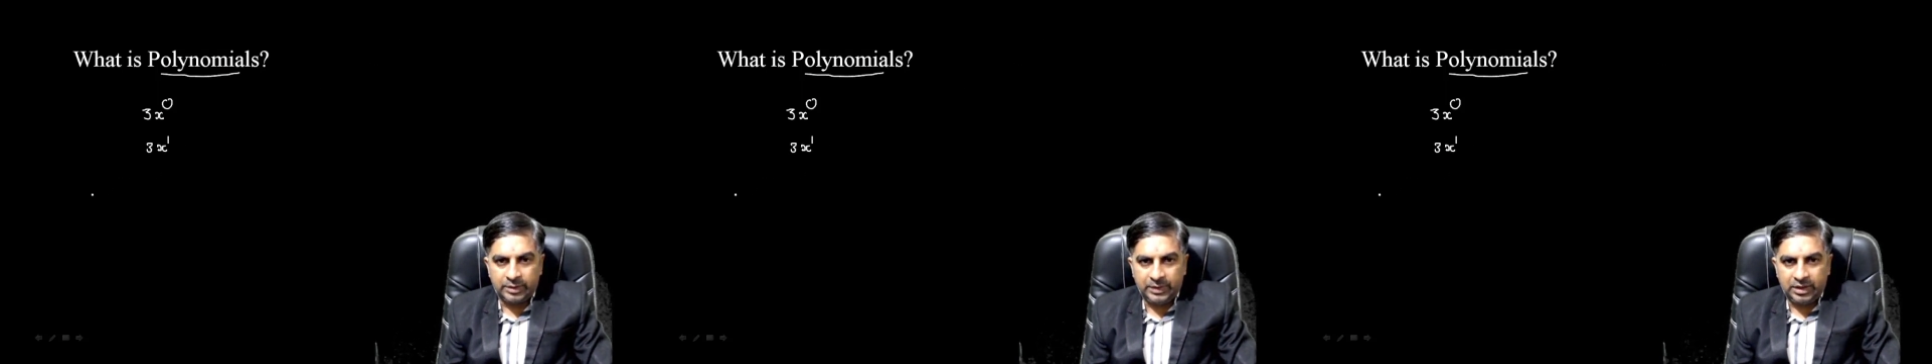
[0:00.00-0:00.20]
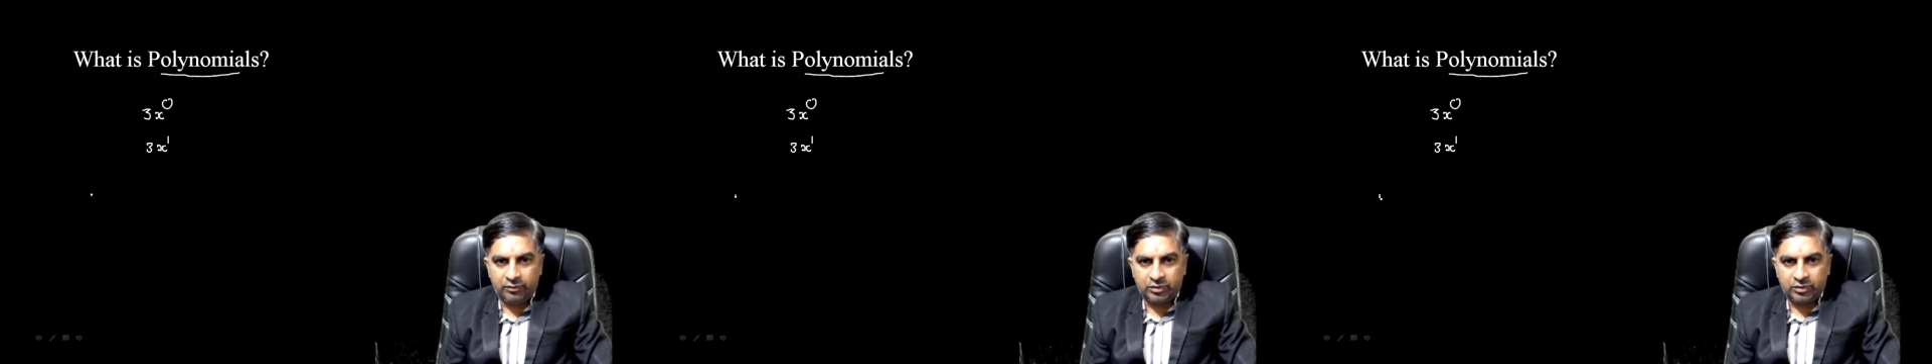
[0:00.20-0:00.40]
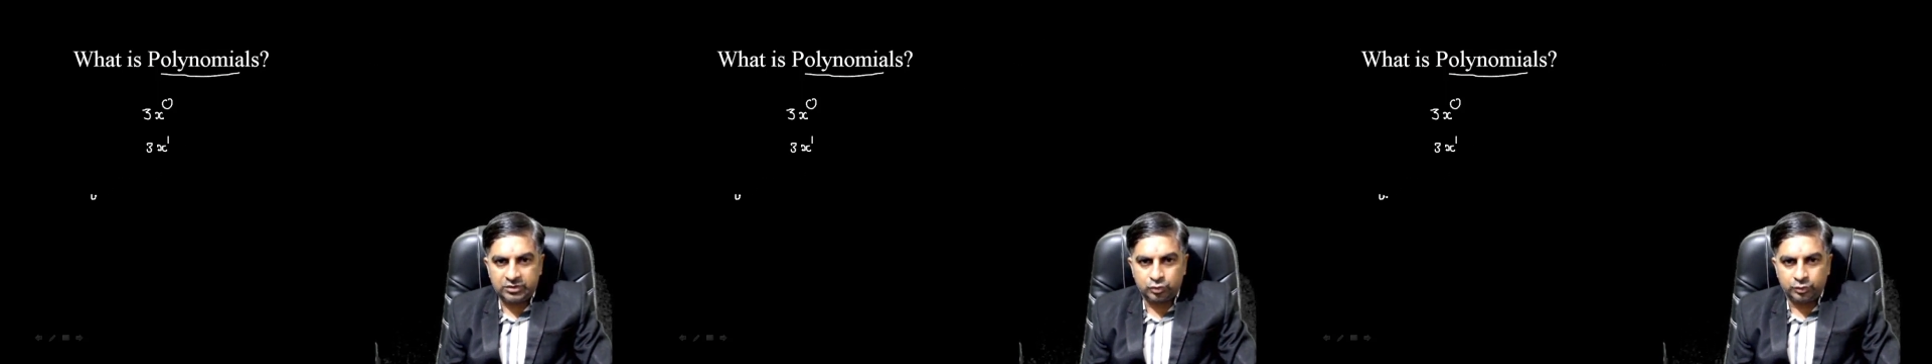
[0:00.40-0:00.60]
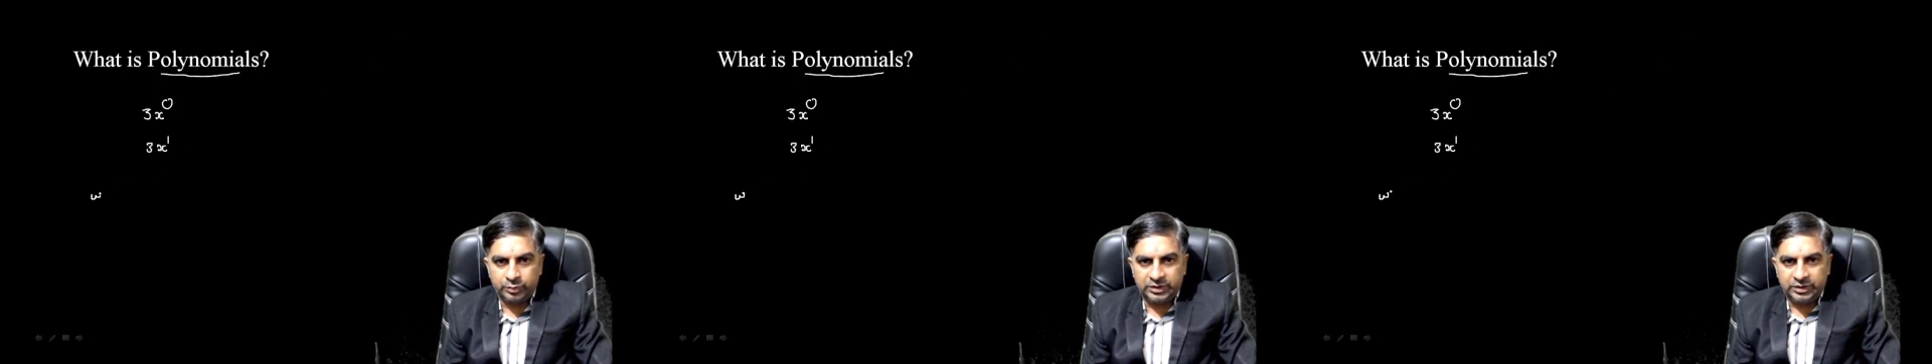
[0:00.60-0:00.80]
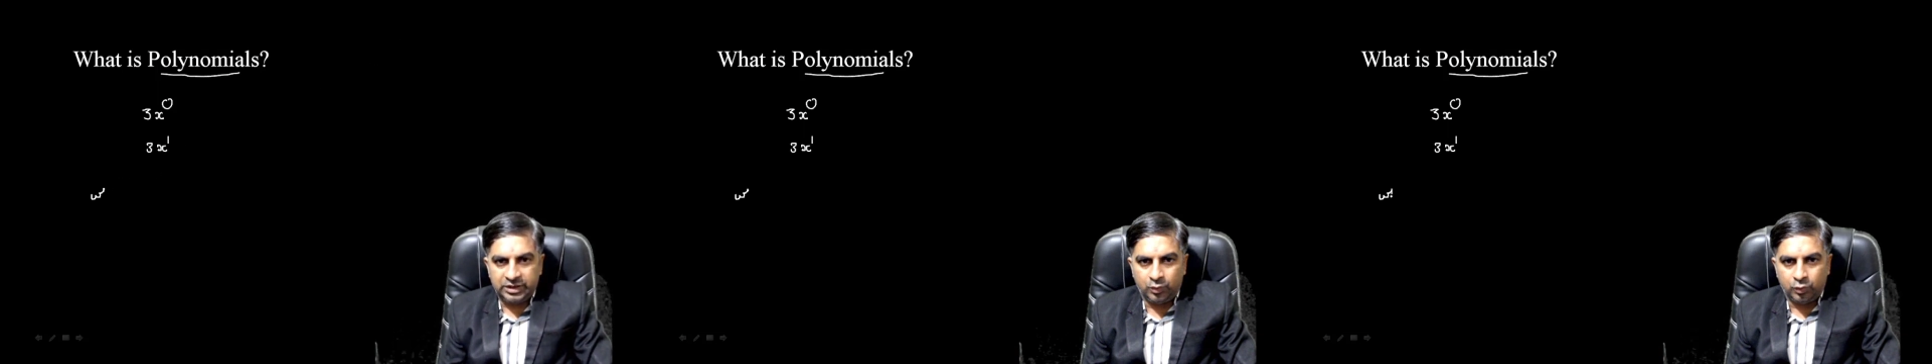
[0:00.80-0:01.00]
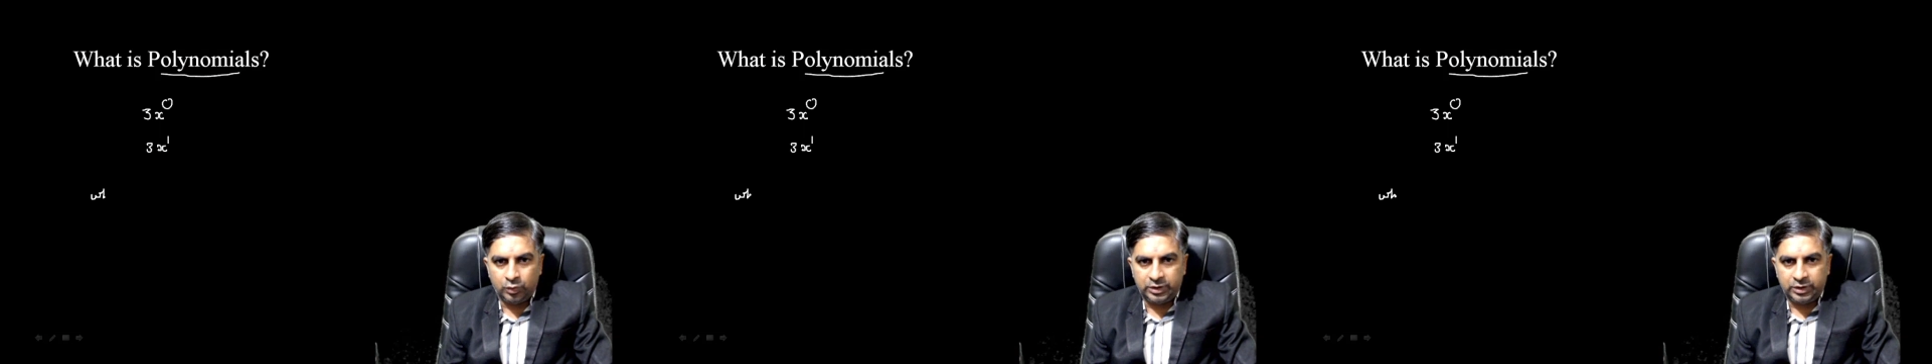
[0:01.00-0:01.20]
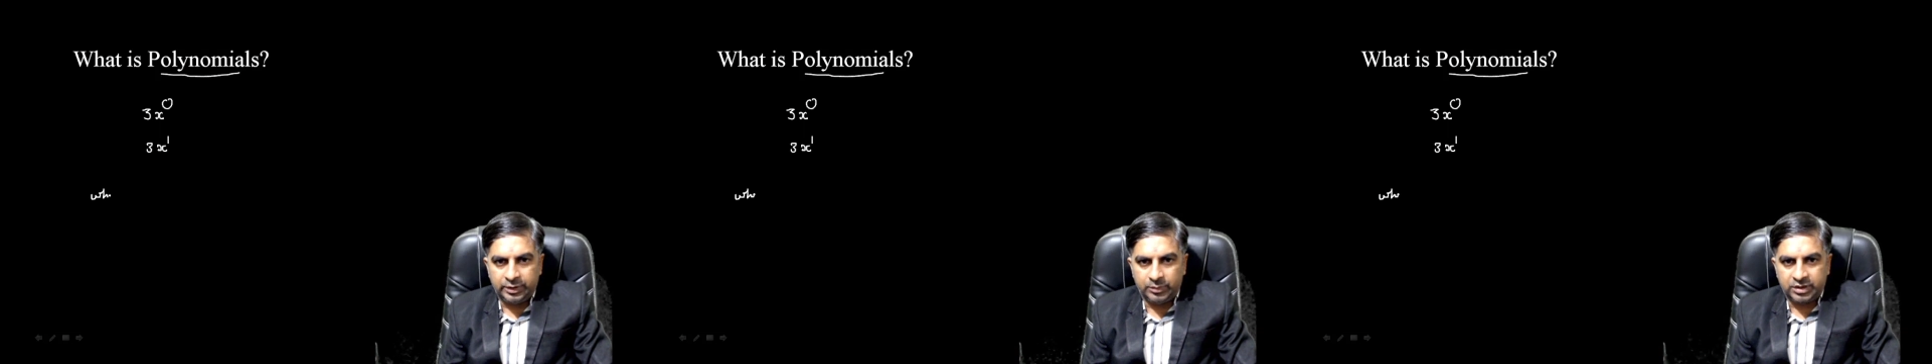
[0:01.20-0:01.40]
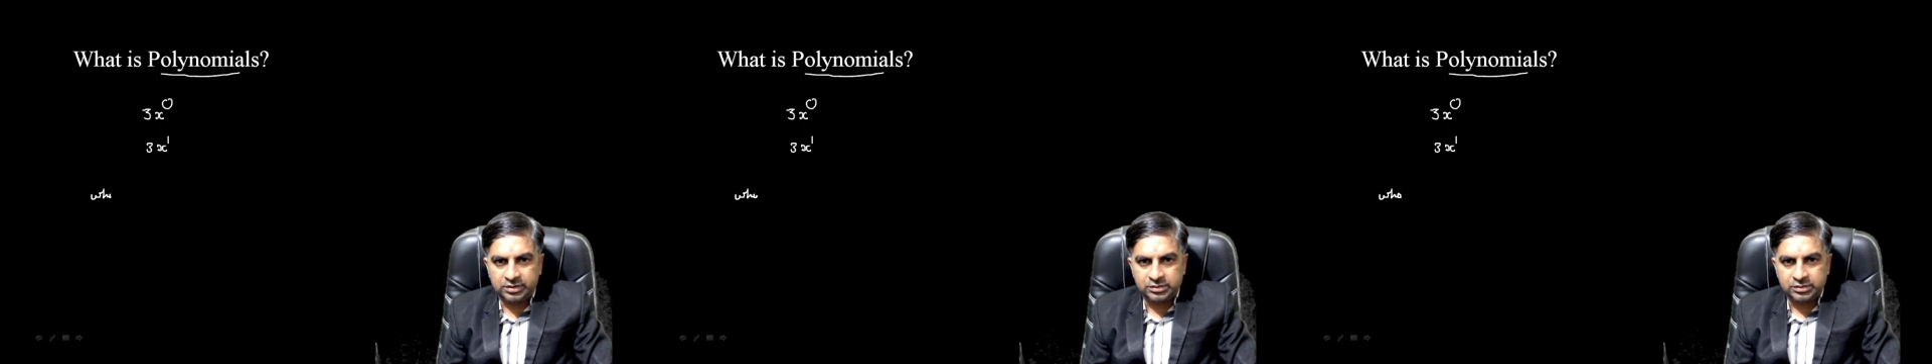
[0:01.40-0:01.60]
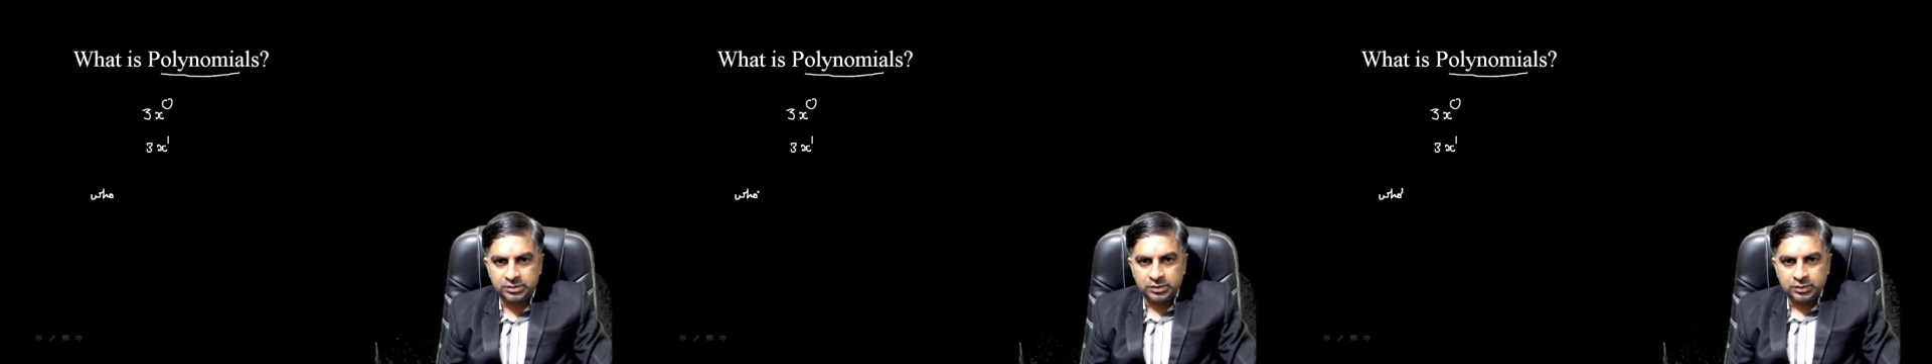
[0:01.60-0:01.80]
Power should be a whole number.